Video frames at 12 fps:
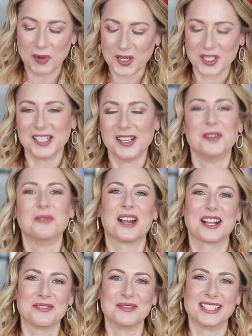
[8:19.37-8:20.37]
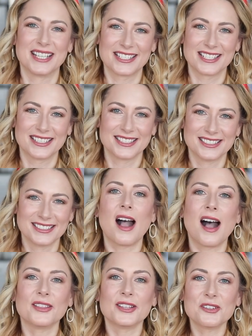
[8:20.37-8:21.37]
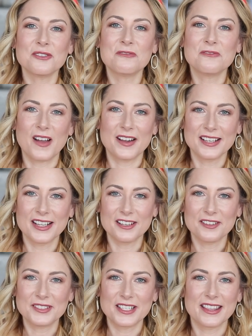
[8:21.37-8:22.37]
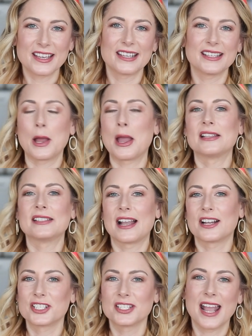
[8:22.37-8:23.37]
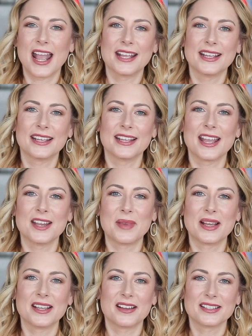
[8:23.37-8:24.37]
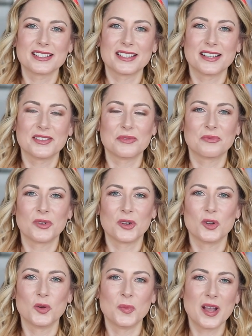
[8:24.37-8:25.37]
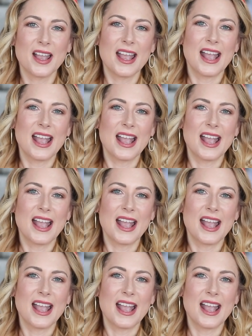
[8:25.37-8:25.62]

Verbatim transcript: personal recommendation. A little fun gift that is actually hanging in my youngest son's room.